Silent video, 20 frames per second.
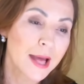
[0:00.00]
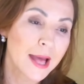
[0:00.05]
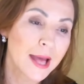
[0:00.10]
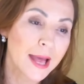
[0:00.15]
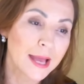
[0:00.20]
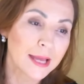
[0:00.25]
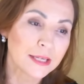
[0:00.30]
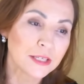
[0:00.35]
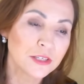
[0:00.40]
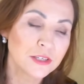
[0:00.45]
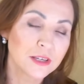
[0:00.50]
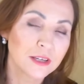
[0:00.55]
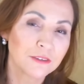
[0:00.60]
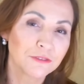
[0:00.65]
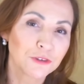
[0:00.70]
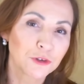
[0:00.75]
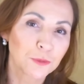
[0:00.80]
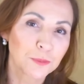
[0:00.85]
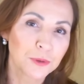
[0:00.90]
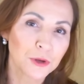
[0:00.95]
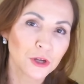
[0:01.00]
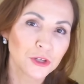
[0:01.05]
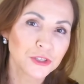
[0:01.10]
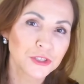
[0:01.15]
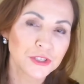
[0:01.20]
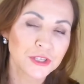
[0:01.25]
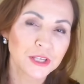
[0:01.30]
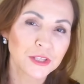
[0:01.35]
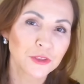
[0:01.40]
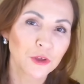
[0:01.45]
And if you're
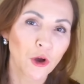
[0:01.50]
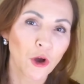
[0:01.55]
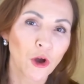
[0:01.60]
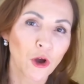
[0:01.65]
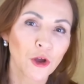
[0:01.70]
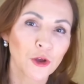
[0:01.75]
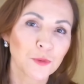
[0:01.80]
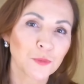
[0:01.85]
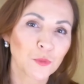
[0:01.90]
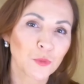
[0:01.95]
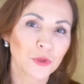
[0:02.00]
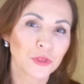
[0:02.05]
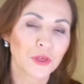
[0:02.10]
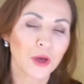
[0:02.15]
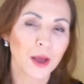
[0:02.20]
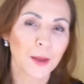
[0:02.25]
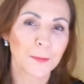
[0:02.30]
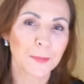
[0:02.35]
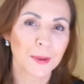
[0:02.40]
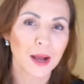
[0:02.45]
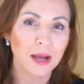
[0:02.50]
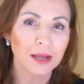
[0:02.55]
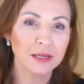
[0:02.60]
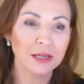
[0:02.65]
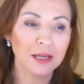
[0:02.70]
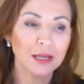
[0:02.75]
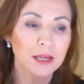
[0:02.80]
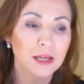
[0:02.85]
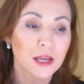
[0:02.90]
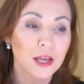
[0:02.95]
purchasing the home with a
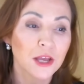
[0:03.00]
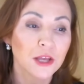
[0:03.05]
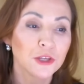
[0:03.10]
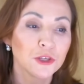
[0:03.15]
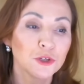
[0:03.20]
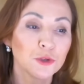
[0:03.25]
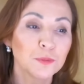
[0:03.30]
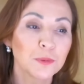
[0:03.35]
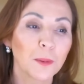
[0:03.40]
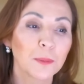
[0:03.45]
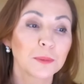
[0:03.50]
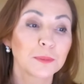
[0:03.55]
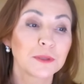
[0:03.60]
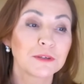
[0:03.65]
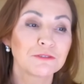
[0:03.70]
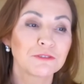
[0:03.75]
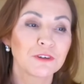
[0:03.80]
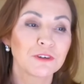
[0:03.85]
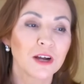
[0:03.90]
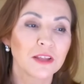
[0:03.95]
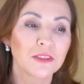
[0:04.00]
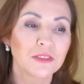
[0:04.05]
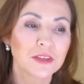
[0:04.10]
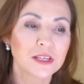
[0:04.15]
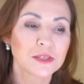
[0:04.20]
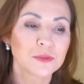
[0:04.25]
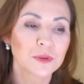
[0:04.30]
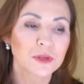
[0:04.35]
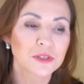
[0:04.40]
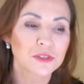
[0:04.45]
partner, you'll probably find
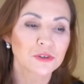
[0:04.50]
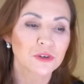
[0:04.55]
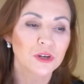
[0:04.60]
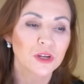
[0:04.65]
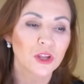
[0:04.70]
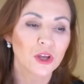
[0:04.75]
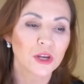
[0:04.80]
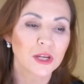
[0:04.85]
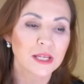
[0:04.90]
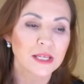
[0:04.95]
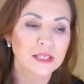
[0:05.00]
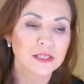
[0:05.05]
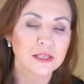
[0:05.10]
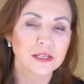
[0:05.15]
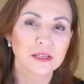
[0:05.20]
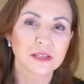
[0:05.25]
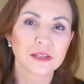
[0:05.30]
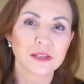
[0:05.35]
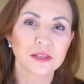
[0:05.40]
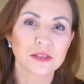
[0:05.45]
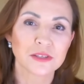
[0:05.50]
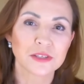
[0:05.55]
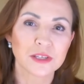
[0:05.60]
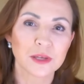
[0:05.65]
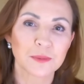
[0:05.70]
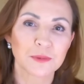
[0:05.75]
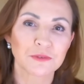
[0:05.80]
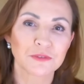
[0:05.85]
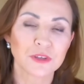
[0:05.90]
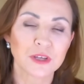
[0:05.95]
these ones are a lot easier than
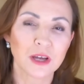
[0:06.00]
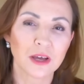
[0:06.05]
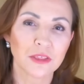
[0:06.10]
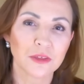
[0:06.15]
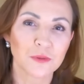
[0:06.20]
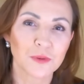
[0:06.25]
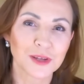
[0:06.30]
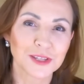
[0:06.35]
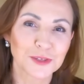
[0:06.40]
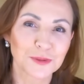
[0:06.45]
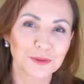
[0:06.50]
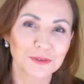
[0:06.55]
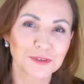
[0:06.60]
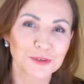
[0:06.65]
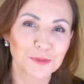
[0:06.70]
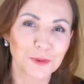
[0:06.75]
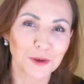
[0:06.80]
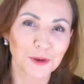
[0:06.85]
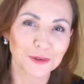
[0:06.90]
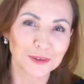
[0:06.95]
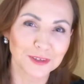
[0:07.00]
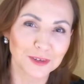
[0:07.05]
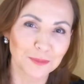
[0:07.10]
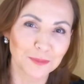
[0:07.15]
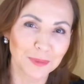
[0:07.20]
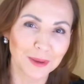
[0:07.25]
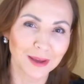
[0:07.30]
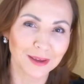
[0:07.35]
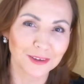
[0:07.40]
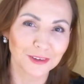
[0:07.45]
some of the other ones we've spoken
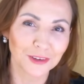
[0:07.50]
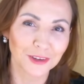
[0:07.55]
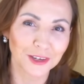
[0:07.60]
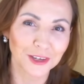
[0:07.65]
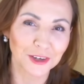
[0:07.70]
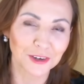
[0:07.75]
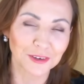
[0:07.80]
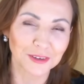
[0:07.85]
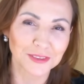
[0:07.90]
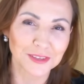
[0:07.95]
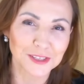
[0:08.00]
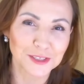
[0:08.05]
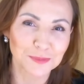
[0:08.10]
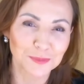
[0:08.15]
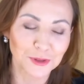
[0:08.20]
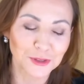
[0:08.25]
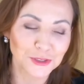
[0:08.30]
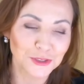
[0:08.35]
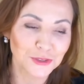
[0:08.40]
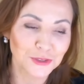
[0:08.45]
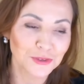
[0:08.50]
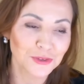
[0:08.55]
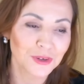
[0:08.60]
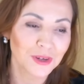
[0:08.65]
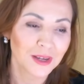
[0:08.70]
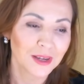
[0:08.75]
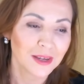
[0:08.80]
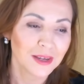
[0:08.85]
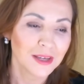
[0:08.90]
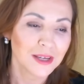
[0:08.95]
about earlier in this module.
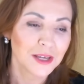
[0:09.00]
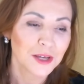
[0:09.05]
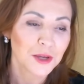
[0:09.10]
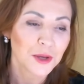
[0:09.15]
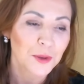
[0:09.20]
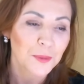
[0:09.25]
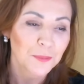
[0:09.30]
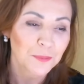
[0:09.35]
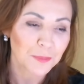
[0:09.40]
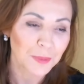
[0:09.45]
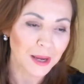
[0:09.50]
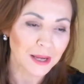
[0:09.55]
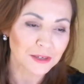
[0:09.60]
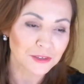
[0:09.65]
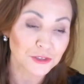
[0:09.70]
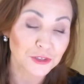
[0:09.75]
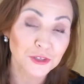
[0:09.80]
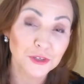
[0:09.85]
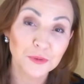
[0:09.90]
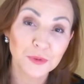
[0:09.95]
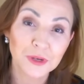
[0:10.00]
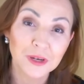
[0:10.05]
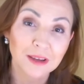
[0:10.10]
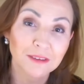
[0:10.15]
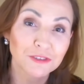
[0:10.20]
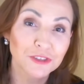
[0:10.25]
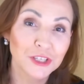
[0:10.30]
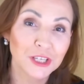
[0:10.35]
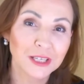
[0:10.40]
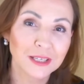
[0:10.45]
But do you want to
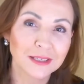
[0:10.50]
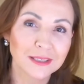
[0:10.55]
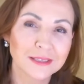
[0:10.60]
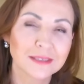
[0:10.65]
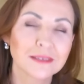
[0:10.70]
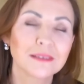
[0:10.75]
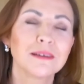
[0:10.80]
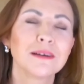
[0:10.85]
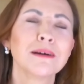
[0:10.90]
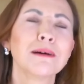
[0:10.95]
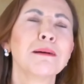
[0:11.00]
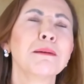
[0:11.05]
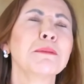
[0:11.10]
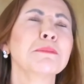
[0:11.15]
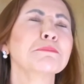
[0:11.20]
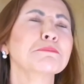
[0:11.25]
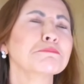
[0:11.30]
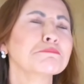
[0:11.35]
have chickens? Oh,